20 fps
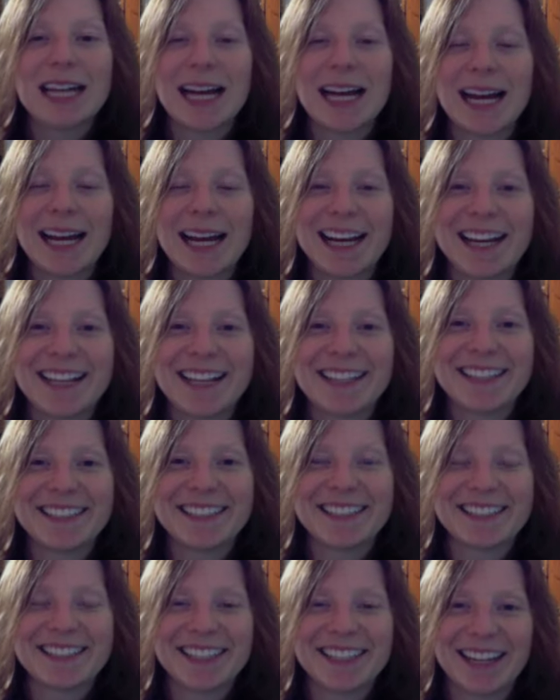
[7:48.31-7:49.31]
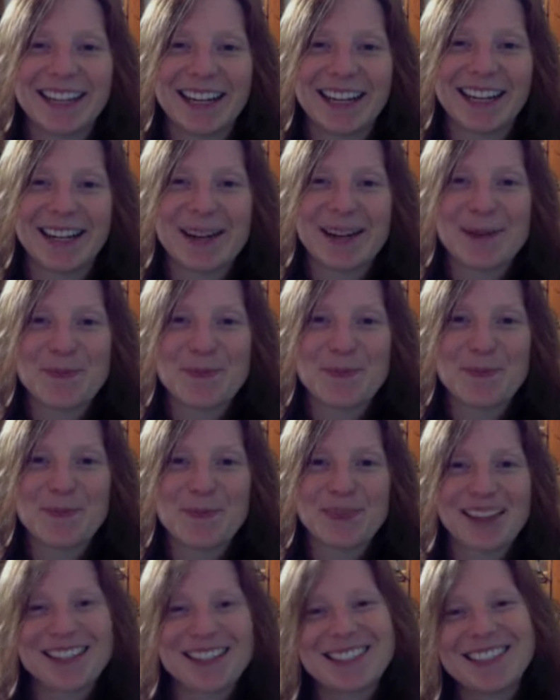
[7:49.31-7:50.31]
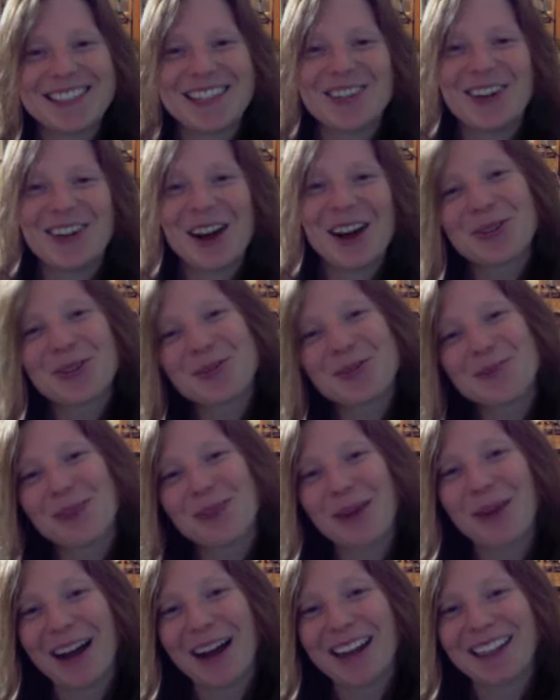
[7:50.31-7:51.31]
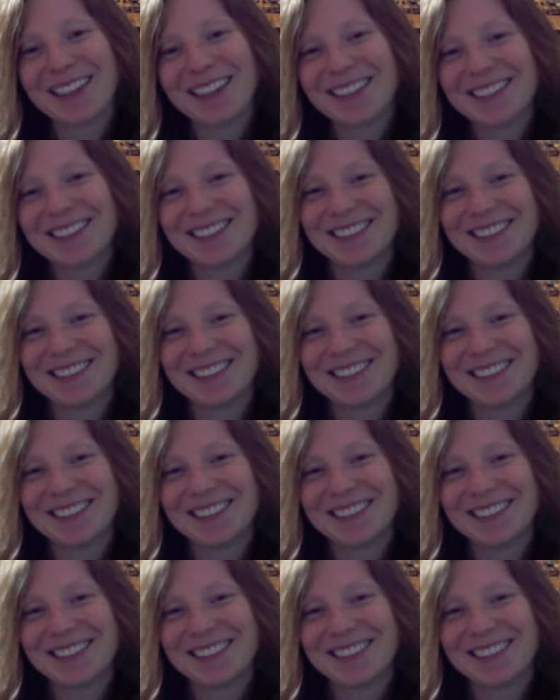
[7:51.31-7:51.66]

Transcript: and see you around. Bye bye.